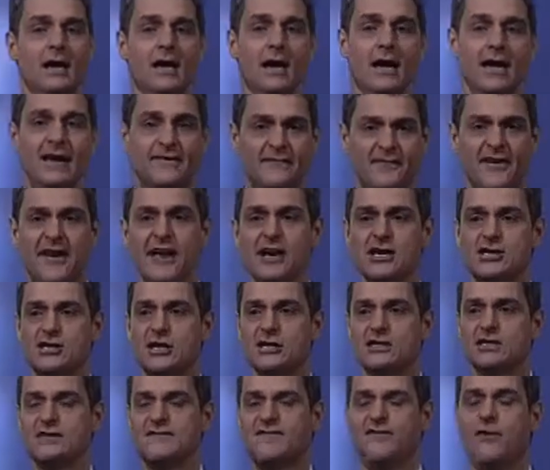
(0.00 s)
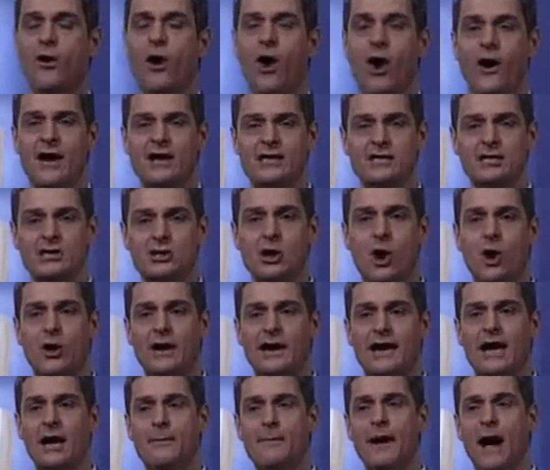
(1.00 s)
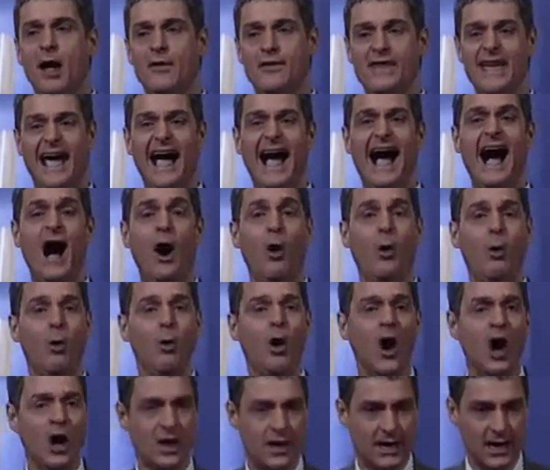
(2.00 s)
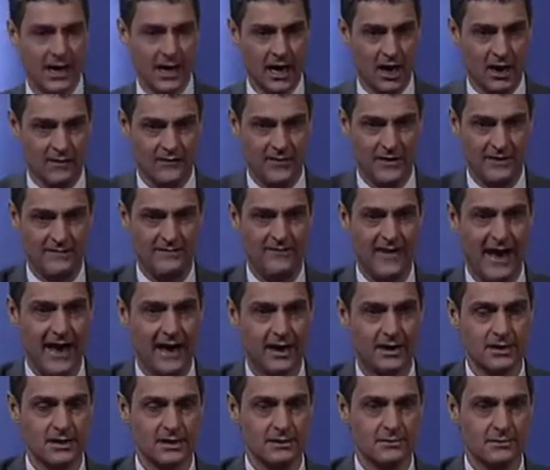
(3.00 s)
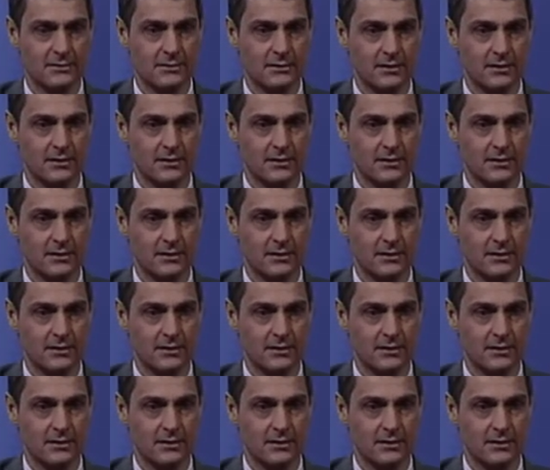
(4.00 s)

Ephesians 4 is talking about the outworking of the fact.